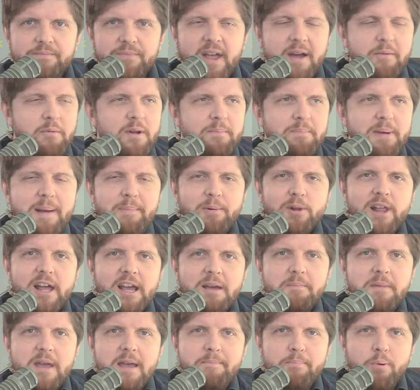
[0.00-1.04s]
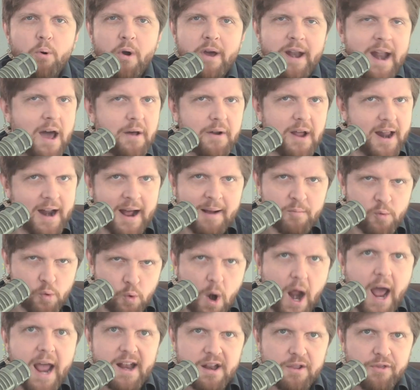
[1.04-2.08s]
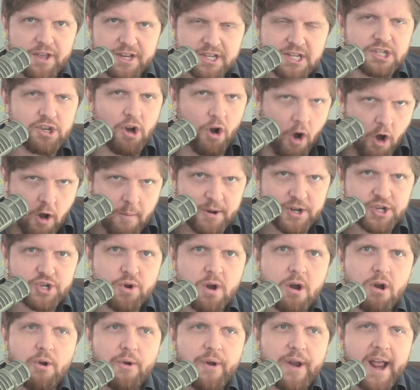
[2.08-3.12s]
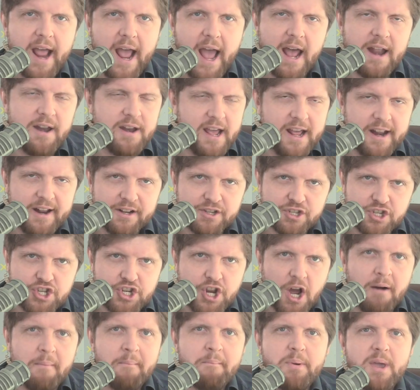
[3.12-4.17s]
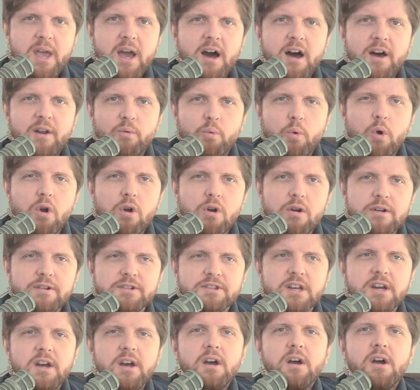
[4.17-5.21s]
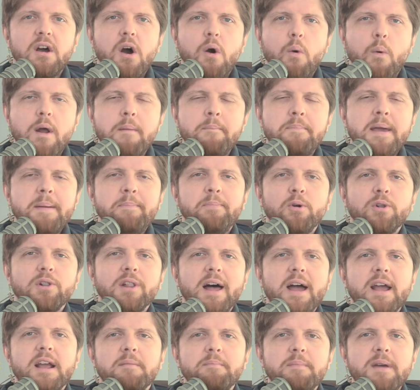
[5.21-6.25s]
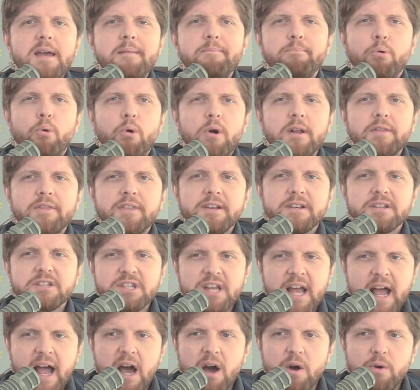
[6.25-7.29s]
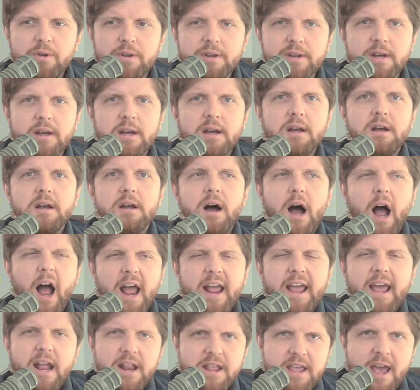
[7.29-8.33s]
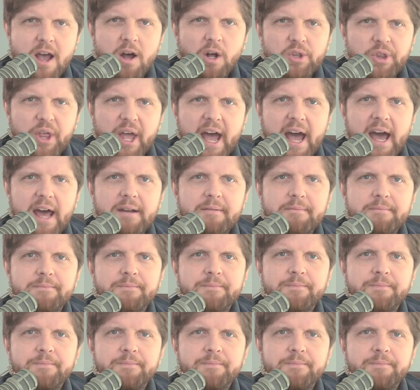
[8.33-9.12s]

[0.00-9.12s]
And when people like me point out, and I'm right, this is arbitrary and it is dumb beyond words, when people like me point this out, I get yelled at